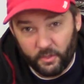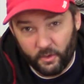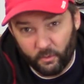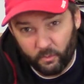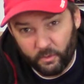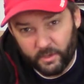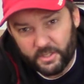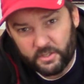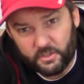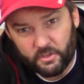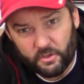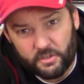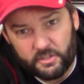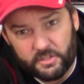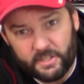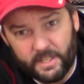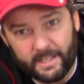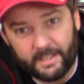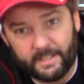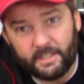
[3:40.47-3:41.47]
the
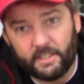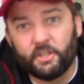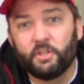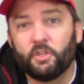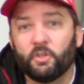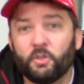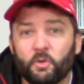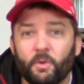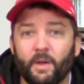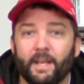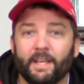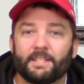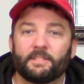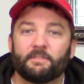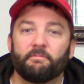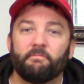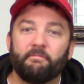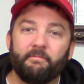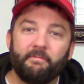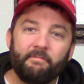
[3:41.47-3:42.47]
research that you do
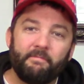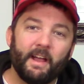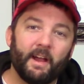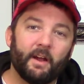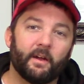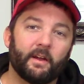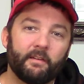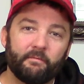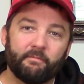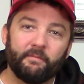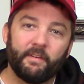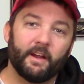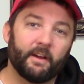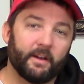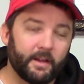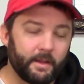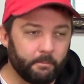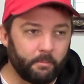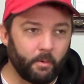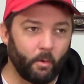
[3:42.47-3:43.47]
is very
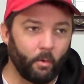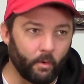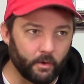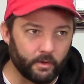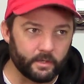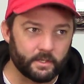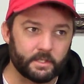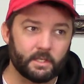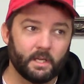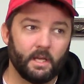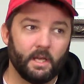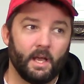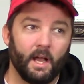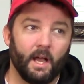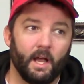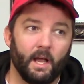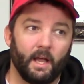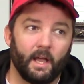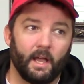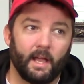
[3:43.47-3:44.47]
very important.
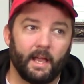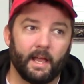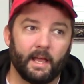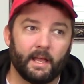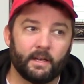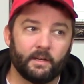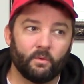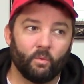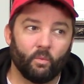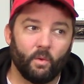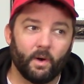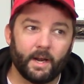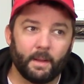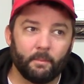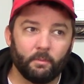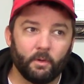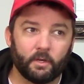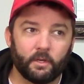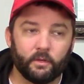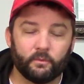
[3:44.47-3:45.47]
And what
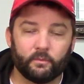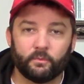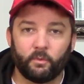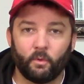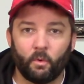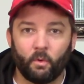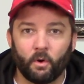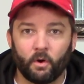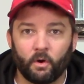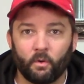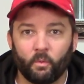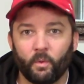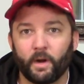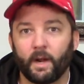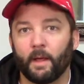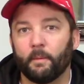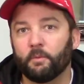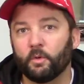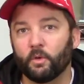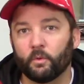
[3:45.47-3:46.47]
I'm looking for
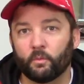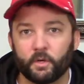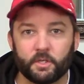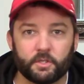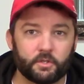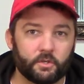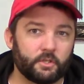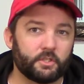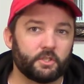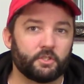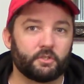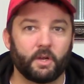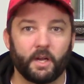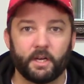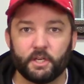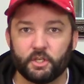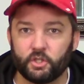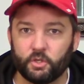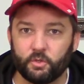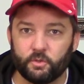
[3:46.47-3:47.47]
when I'm doing research and
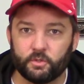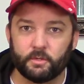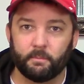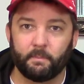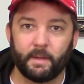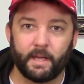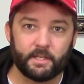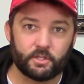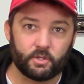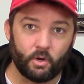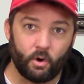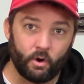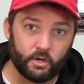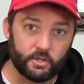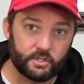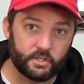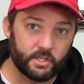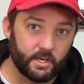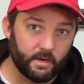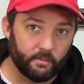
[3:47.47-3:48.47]
trying to choose the baits
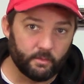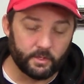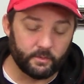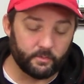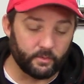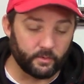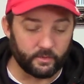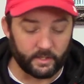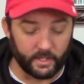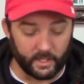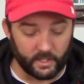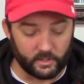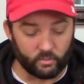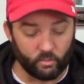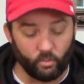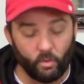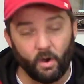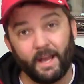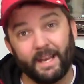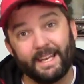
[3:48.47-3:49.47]
are several different things.
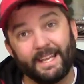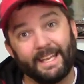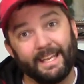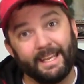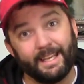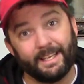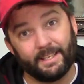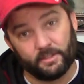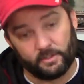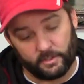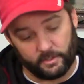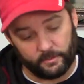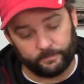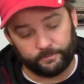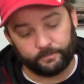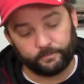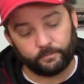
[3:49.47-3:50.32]
One is